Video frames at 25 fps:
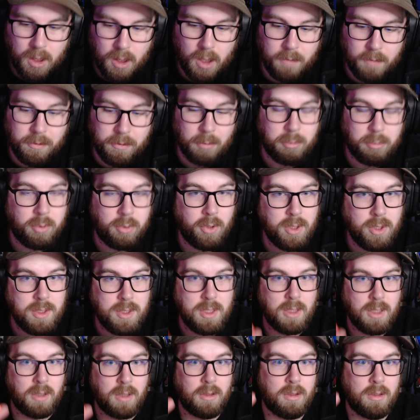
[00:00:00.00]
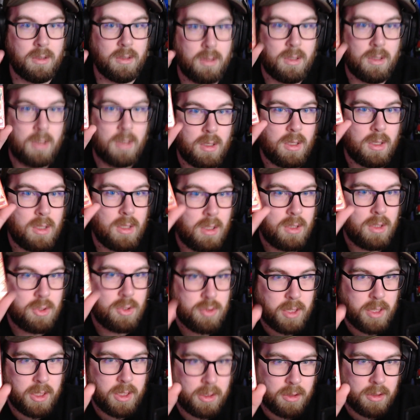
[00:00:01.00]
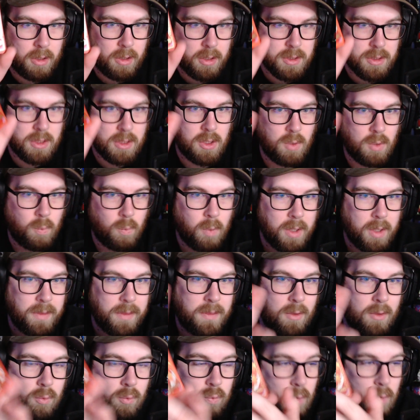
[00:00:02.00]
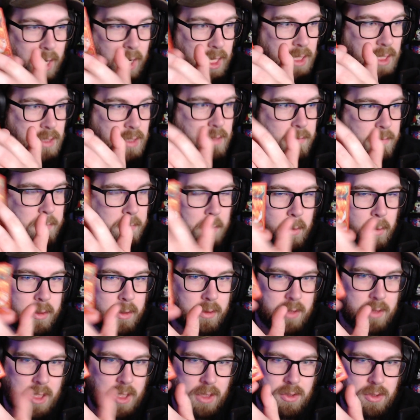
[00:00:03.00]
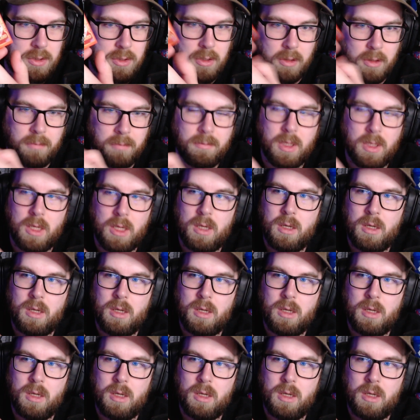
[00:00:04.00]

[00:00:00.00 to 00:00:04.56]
if you're printing trading cards and you want the raised foil texture,